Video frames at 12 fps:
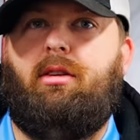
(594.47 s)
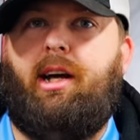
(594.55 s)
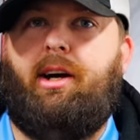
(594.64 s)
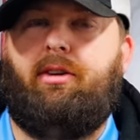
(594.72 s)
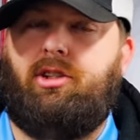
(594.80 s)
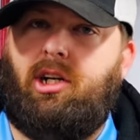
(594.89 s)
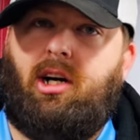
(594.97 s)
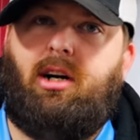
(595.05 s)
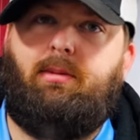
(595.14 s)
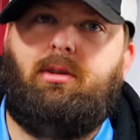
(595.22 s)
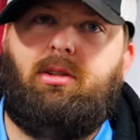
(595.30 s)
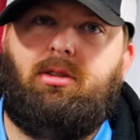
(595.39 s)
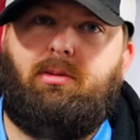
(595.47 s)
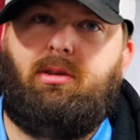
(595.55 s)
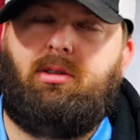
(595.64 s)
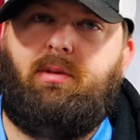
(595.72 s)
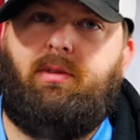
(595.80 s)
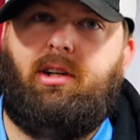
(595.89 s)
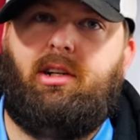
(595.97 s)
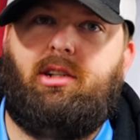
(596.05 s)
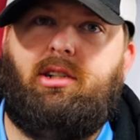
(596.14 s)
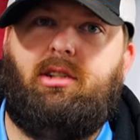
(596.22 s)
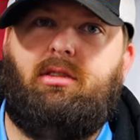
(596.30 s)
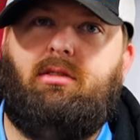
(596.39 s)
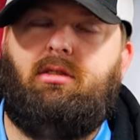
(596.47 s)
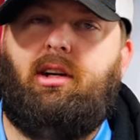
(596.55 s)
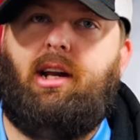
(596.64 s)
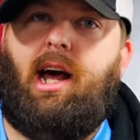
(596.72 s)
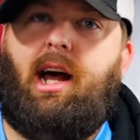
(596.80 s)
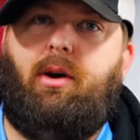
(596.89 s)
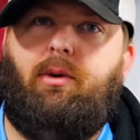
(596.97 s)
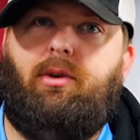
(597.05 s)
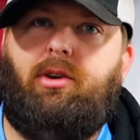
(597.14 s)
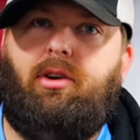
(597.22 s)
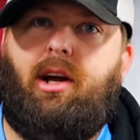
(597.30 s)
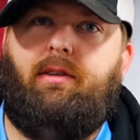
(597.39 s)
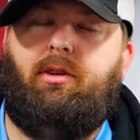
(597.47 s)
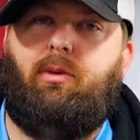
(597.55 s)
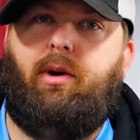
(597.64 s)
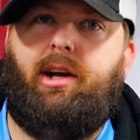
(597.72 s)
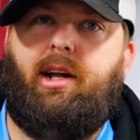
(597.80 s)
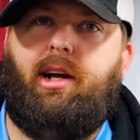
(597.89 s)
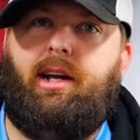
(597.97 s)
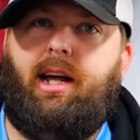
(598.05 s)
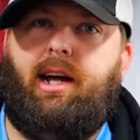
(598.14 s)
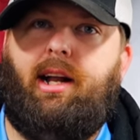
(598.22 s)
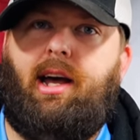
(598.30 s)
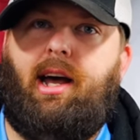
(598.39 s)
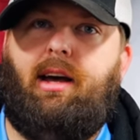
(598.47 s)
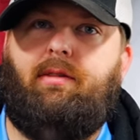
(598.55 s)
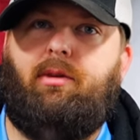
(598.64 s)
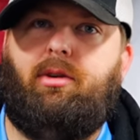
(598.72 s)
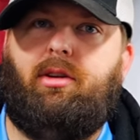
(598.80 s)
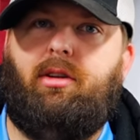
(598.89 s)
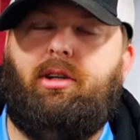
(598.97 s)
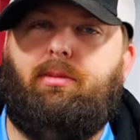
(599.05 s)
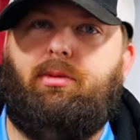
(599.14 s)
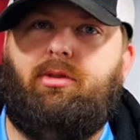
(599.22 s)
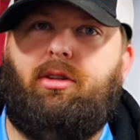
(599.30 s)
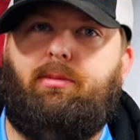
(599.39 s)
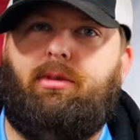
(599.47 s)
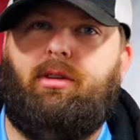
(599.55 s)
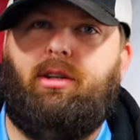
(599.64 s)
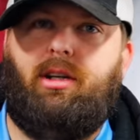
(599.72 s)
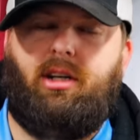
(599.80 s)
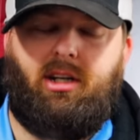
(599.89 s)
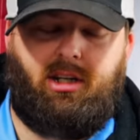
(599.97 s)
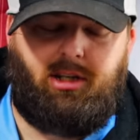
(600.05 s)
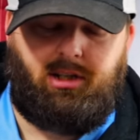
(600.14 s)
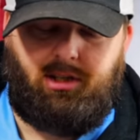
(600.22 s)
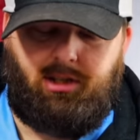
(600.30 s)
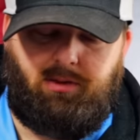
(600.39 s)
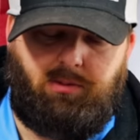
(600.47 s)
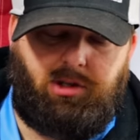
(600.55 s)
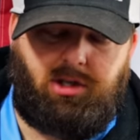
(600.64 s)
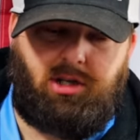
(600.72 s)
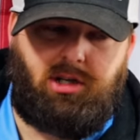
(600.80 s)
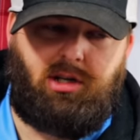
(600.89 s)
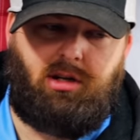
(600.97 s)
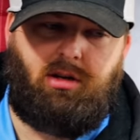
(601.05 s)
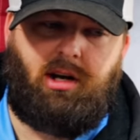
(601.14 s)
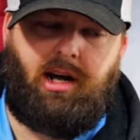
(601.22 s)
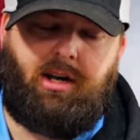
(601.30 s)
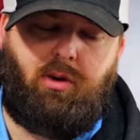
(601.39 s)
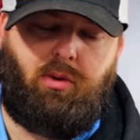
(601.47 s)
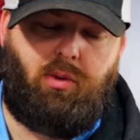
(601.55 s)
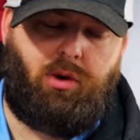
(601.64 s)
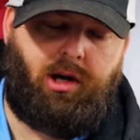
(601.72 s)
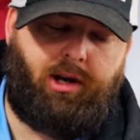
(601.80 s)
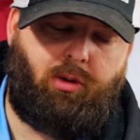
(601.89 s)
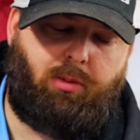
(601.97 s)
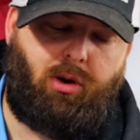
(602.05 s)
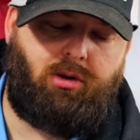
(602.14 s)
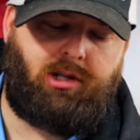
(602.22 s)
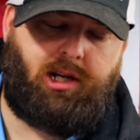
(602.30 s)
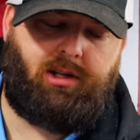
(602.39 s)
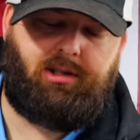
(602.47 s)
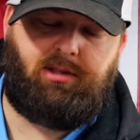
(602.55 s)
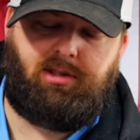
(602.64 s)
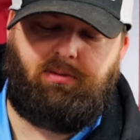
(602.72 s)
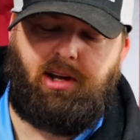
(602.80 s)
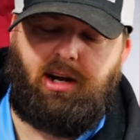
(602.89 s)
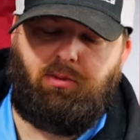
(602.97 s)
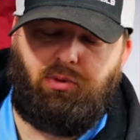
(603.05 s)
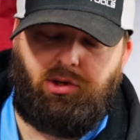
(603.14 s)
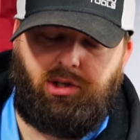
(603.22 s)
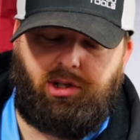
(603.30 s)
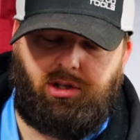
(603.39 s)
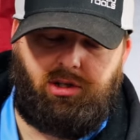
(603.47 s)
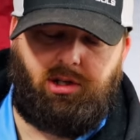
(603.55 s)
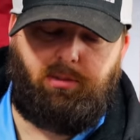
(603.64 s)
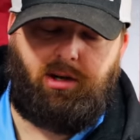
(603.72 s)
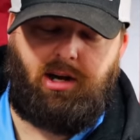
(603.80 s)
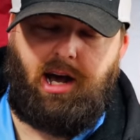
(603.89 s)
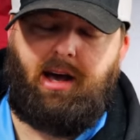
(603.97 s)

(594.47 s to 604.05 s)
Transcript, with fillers: now a job that you're supposed to finish in an hour, you're having to wait a day and a half on a clip on a or something. Part, yeah. Uh, which true. I know I know parts houses have got really good about